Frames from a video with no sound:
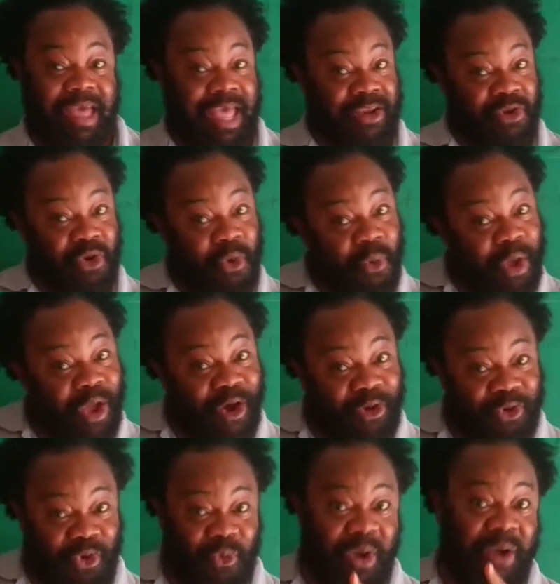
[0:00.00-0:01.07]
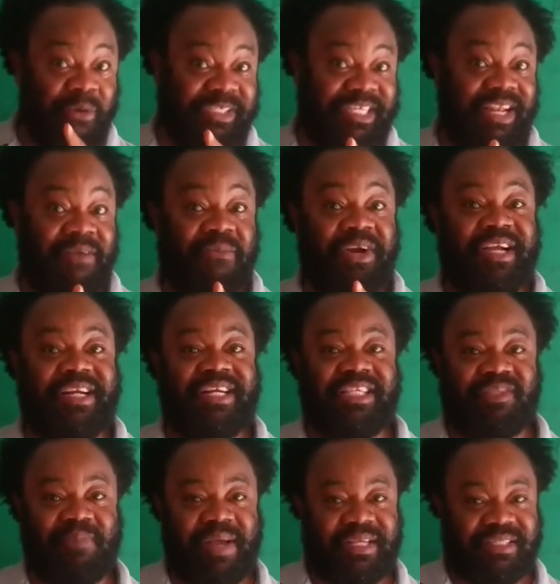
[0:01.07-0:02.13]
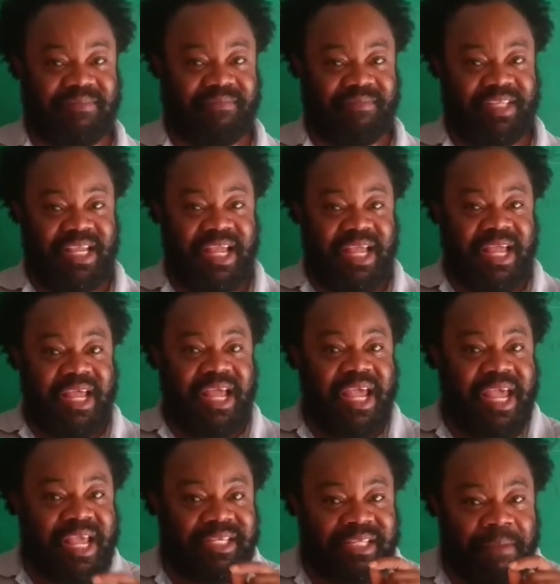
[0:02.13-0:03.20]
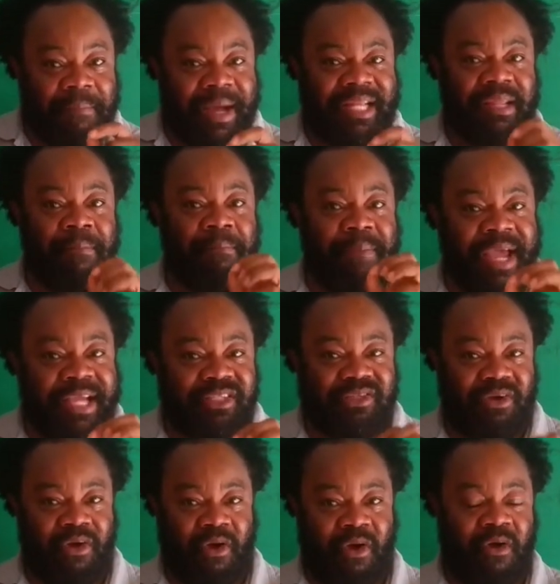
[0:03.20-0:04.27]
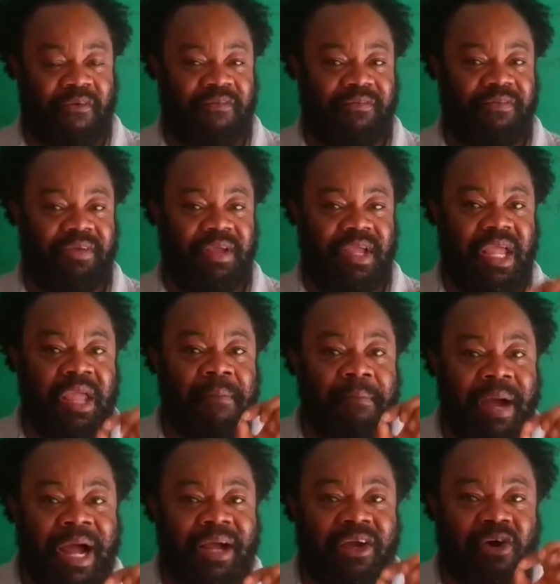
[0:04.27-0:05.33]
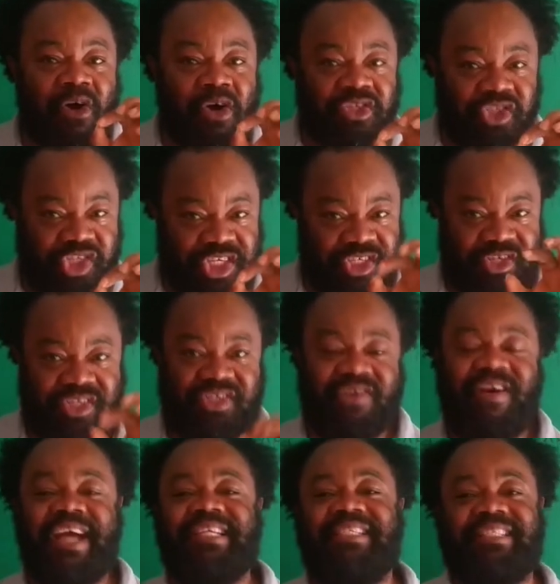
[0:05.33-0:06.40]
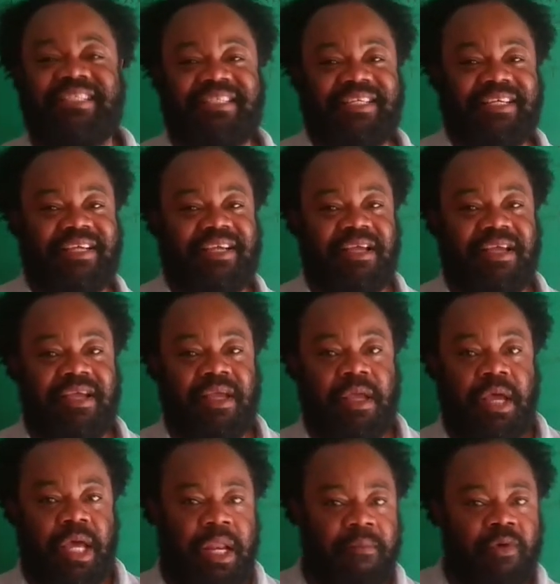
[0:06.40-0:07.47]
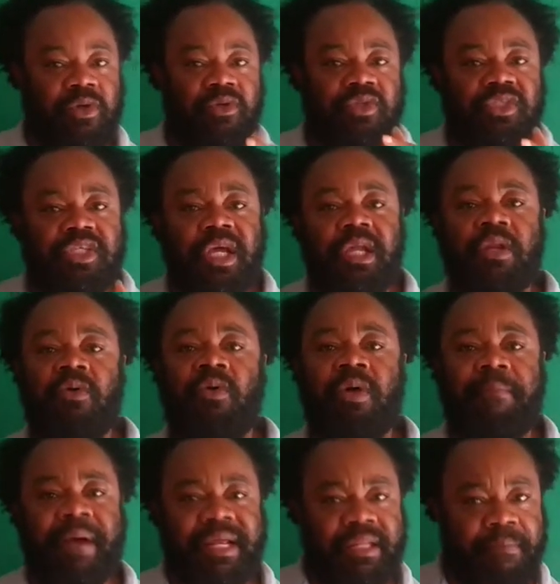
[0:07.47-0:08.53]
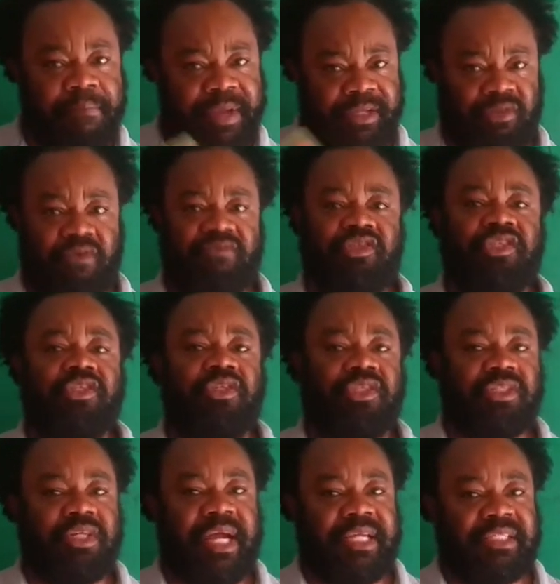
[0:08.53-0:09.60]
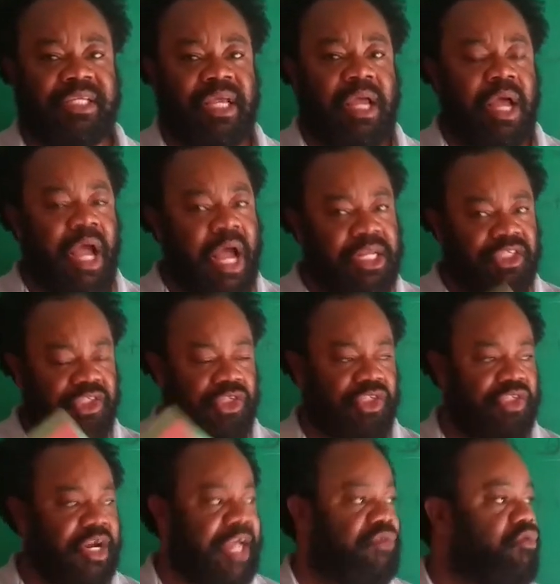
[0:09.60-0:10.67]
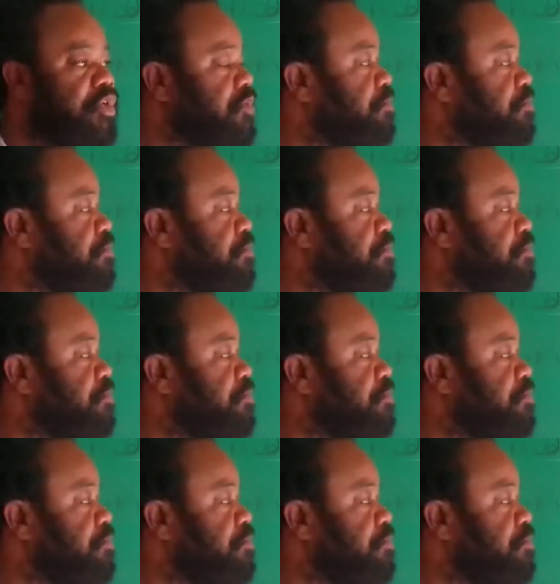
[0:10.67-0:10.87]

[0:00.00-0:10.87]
I know we all know why we celebrate Christmas. It's about the birth of a man called Jesus Christ. And I'm going to tell you about the birth of Jesus Christ. How Jesus Christ